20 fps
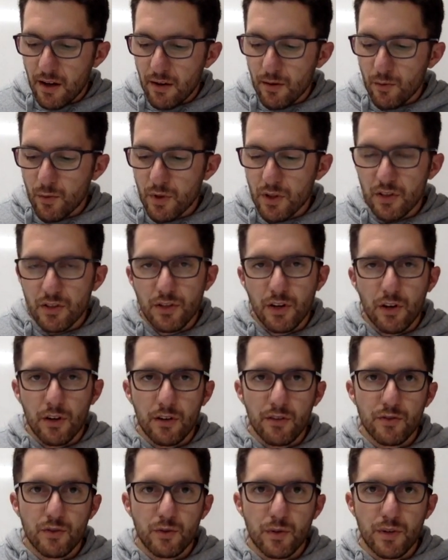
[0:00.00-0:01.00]
with a
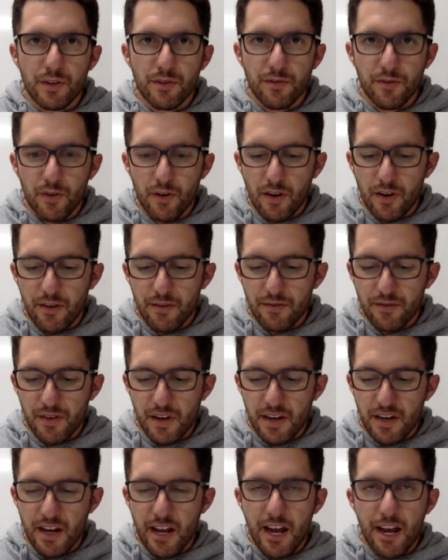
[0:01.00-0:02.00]
total of 25.
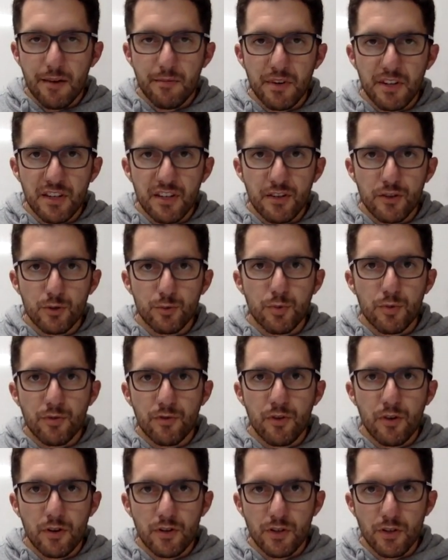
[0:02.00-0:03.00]
And how many girls
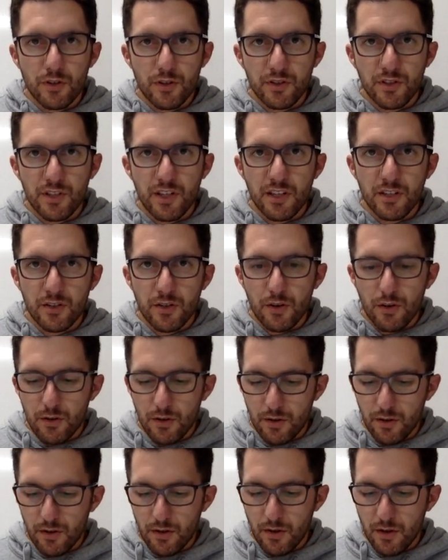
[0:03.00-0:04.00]
prefer to use
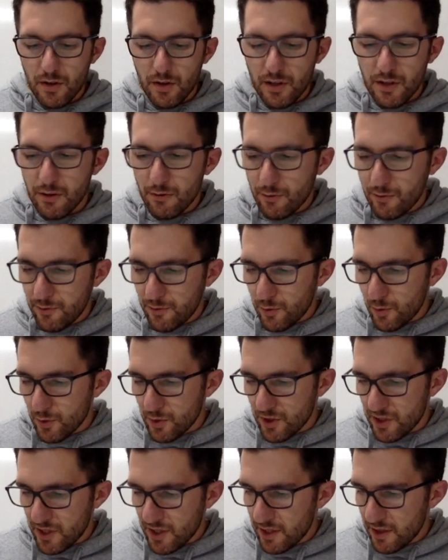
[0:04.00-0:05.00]
TikTok? There were
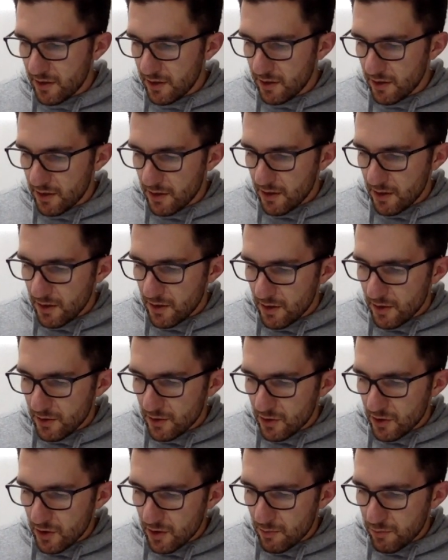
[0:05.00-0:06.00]
14.
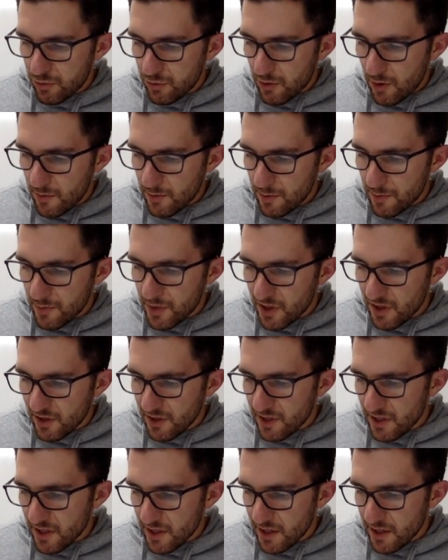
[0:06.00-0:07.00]
So the
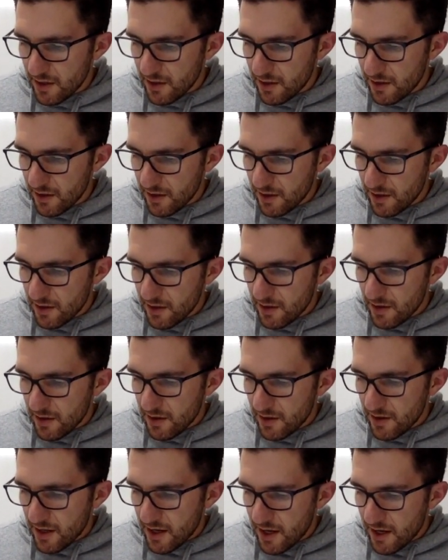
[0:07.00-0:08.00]
probability
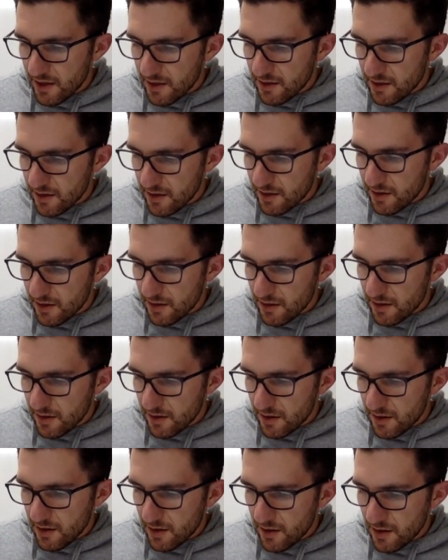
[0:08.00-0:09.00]
that
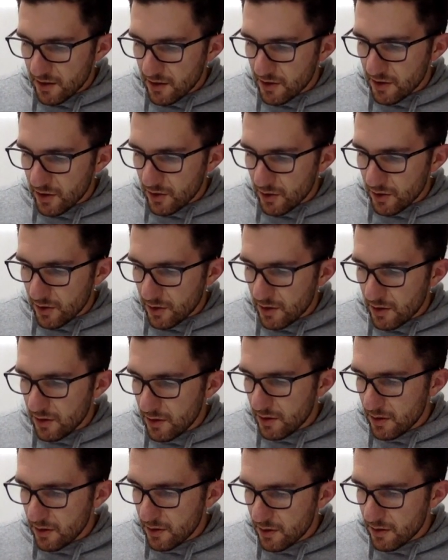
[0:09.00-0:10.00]
a
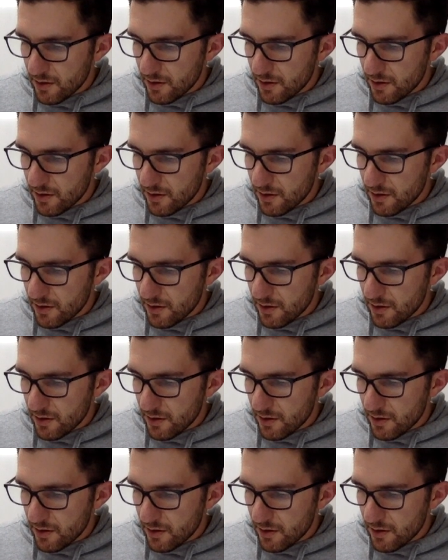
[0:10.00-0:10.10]
girl